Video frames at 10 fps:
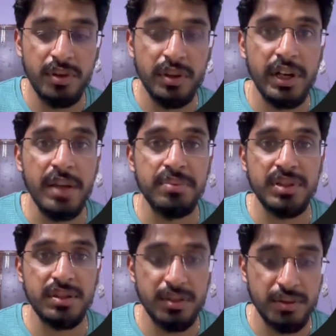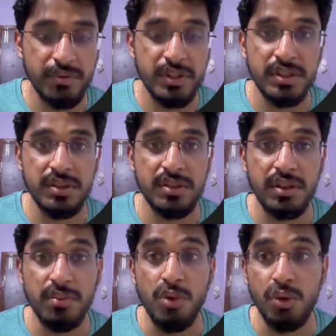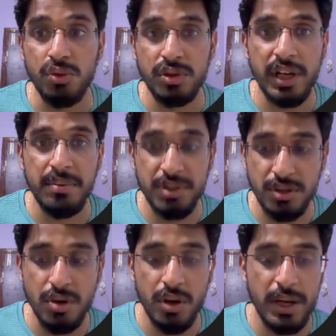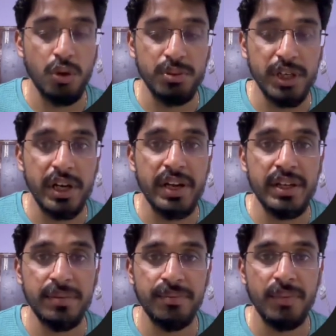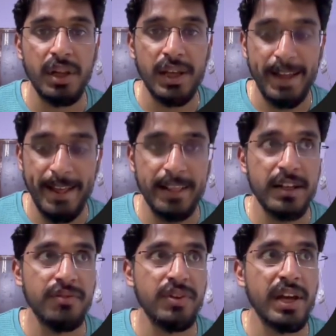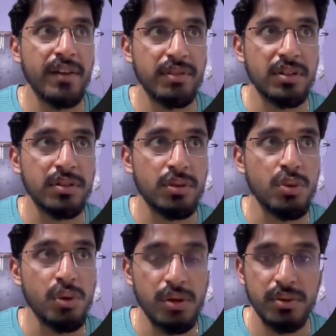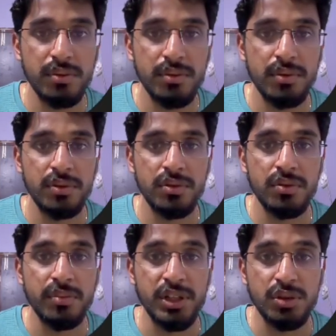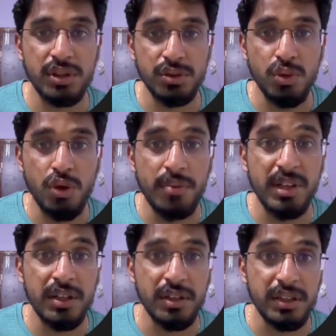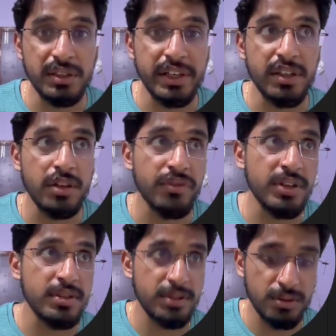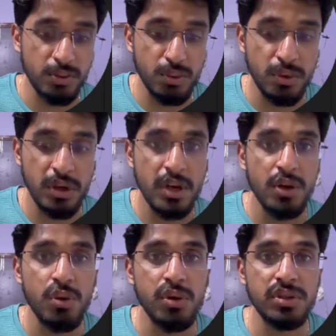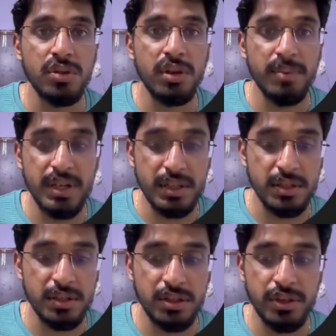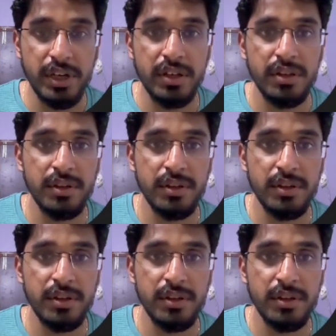types, which is the mongoose types dot object id, and then we have the code. So make sure there's no comma here inside interfaces. So code is going to be string,